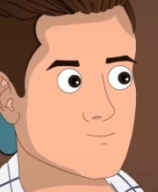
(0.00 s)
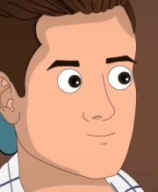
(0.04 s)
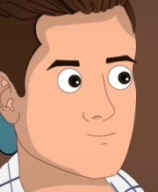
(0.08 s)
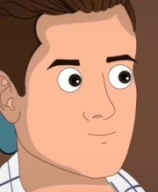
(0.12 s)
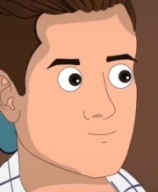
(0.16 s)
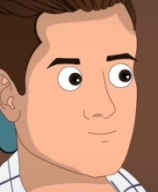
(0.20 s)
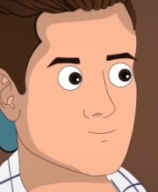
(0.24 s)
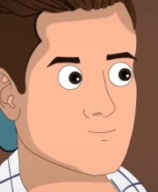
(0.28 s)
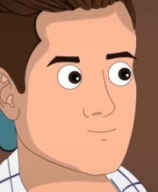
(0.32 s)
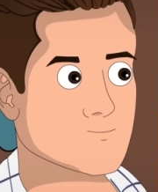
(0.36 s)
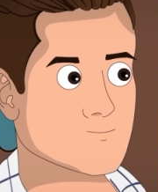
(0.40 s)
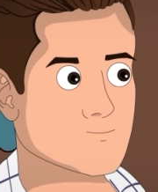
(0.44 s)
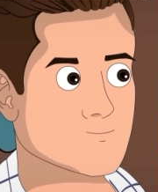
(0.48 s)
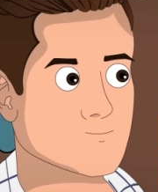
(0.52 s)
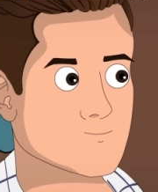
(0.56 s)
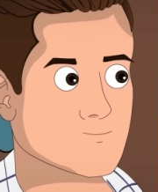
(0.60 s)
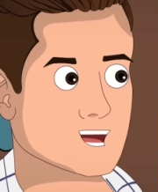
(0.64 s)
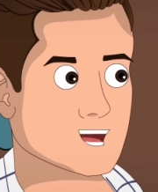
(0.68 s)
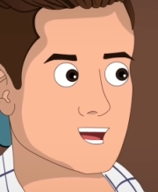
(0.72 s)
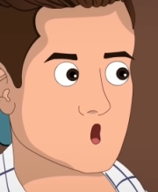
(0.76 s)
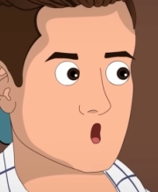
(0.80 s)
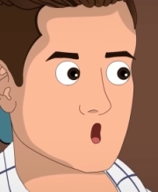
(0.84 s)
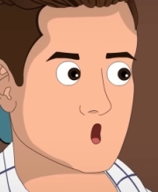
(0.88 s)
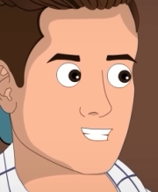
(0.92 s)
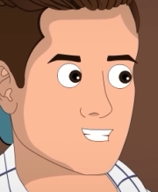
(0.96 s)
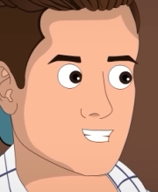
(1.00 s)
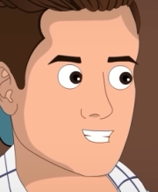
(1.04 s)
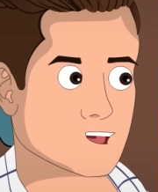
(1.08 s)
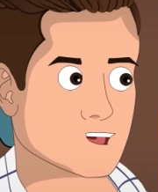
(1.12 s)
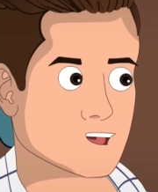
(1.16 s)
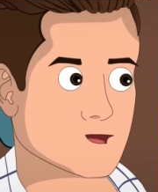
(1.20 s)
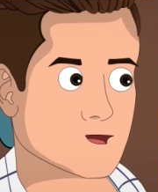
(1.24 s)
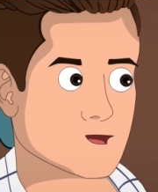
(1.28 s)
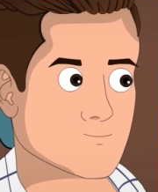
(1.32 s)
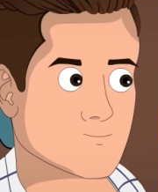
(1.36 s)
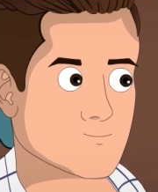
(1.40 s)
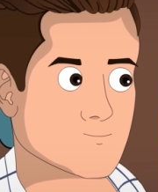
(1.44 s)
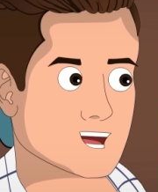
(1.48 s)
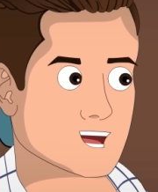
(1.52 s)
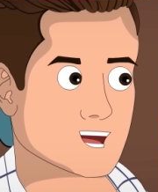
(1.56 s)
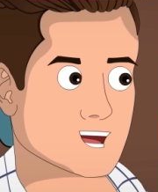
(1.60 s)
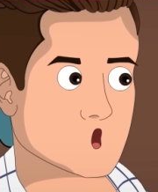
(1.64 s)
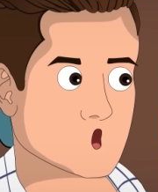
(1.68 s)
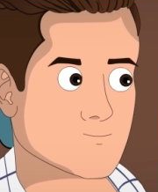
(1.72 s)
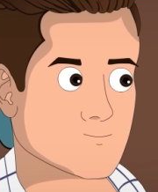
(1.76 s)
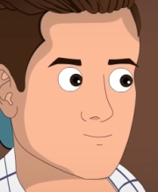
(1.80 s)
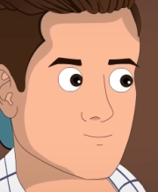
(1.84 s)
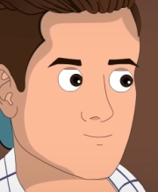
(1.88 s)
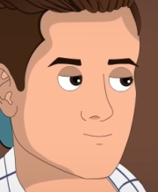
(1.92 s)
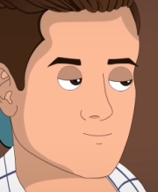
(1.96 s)
that won him many friends
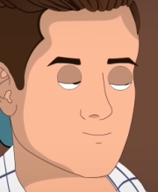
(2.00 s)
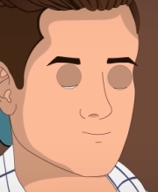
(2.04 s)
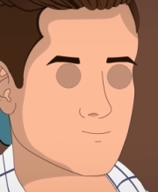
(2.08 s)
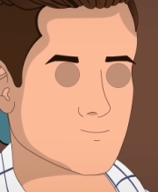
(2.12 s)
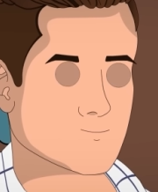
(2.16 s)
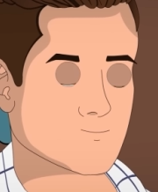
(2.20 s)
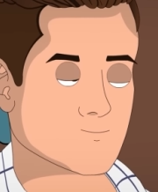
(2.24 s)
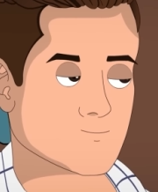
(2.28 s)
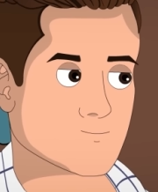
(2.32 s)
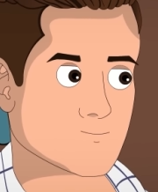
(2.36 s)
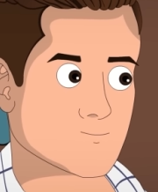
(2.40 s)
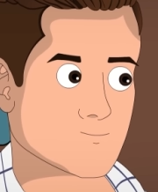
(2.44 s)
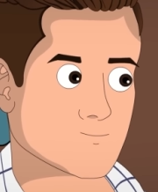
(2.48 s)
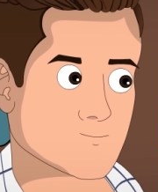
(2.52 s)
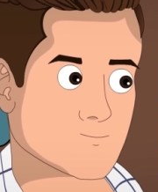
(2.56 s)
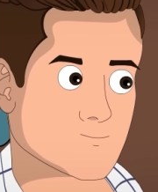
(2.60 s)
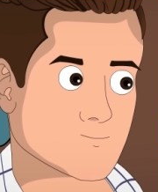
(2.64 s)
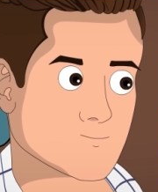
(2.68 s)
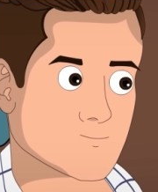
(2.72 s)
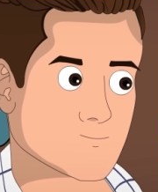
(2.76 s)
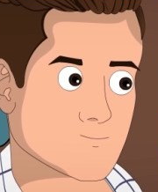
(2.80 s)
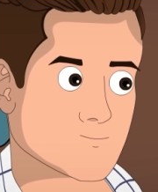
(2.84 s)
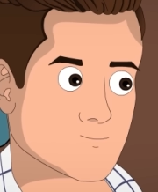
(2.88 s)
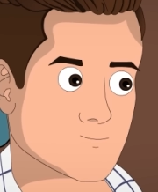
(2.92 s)
during his education.